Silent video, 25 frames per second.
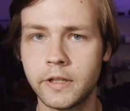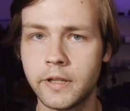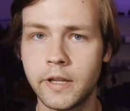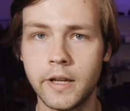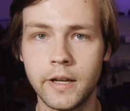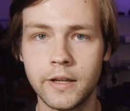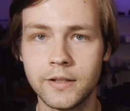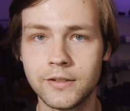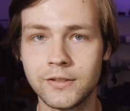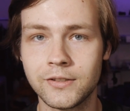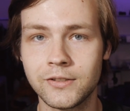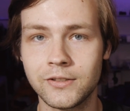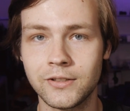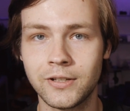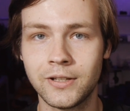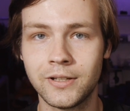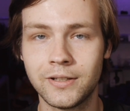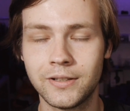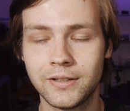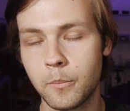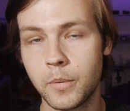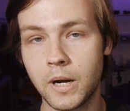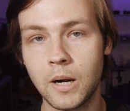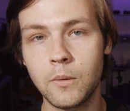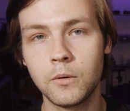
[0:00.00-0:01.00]
guess.
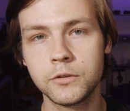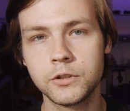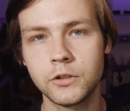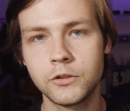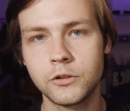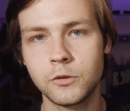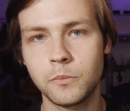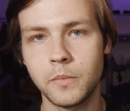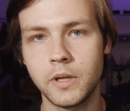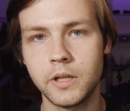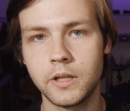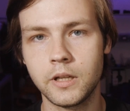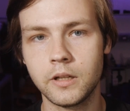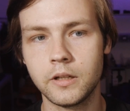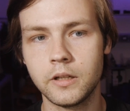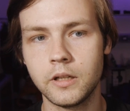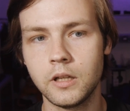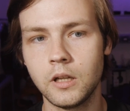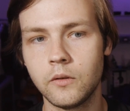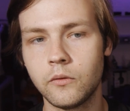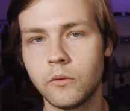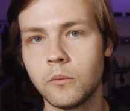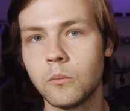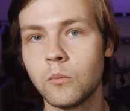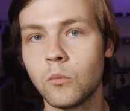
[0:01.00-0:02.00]
But I wanted to make it
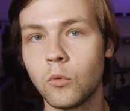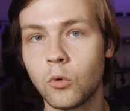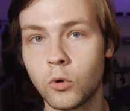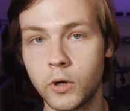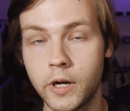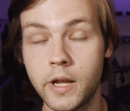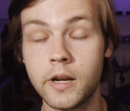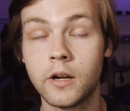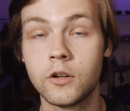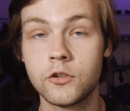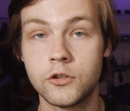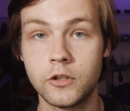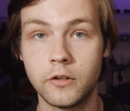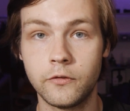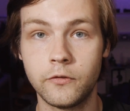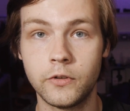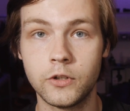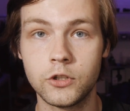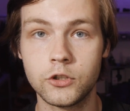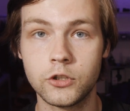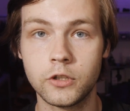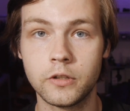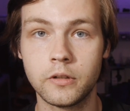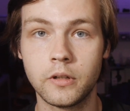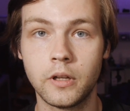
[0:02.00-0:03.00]
even more energy
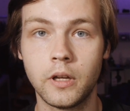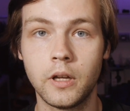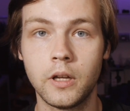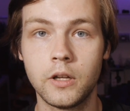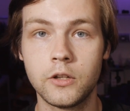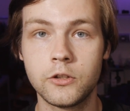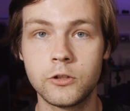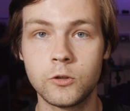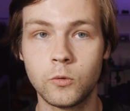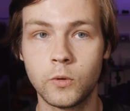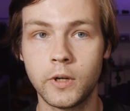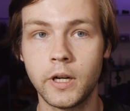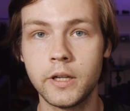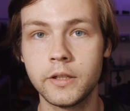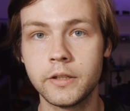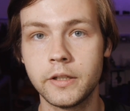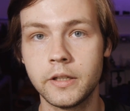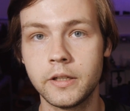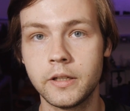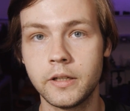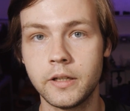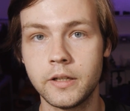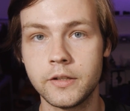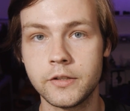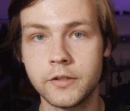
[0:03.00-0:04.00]
efficient. So what I
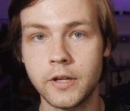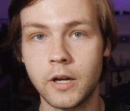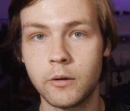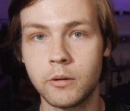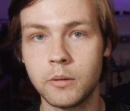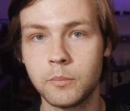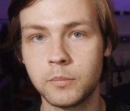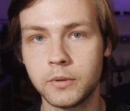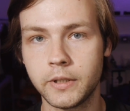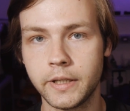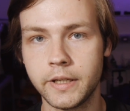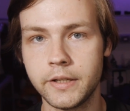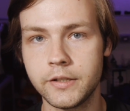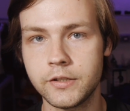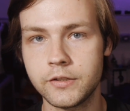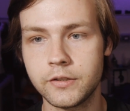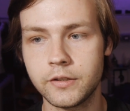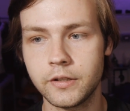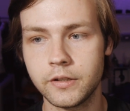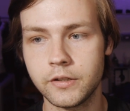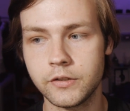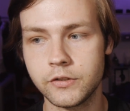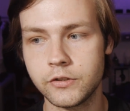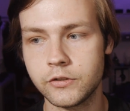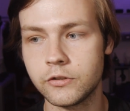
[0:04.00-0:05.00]
did is I replaced
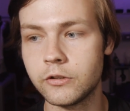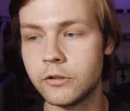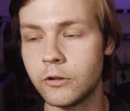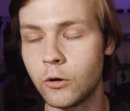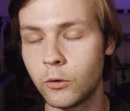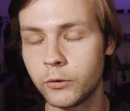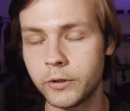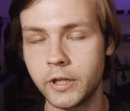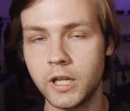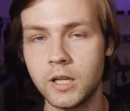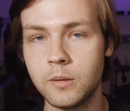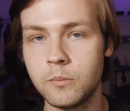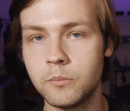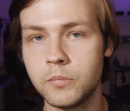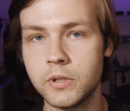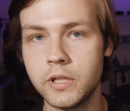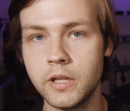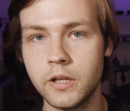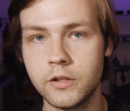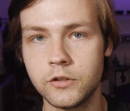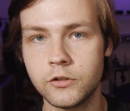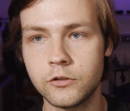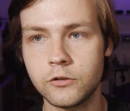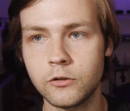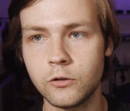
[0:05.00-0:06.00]
this no-name
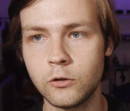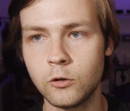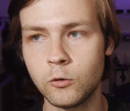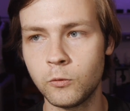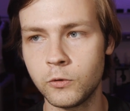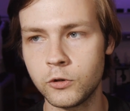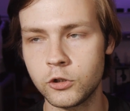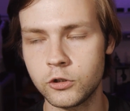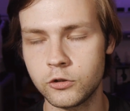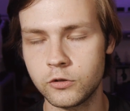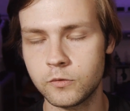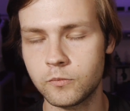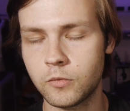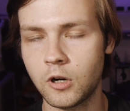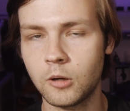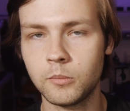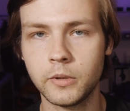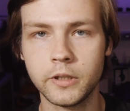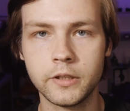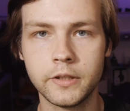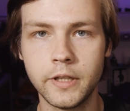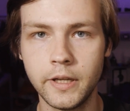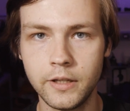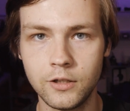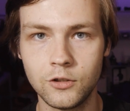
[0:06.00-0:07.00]
PSU, which is
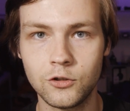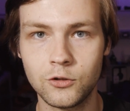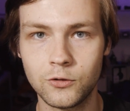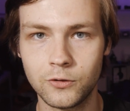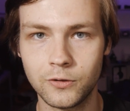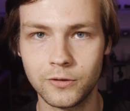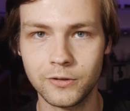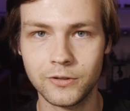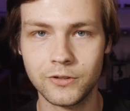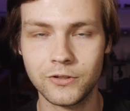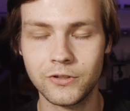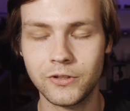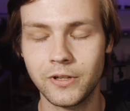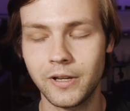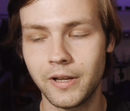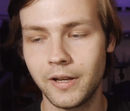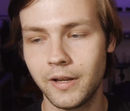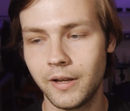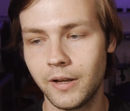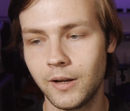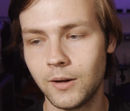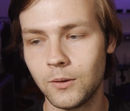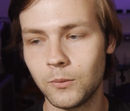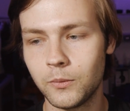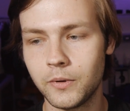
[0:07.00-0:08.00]
probably dangerous,
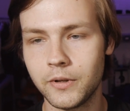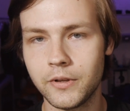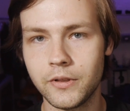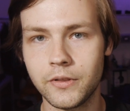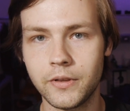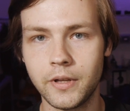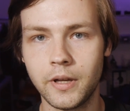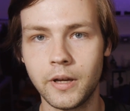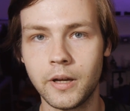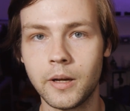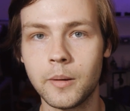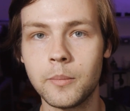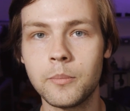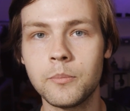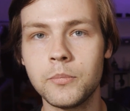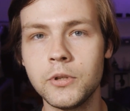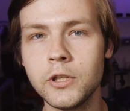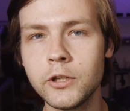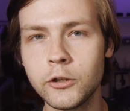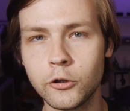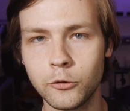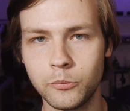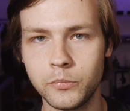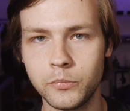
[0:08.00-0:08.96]
with a Pico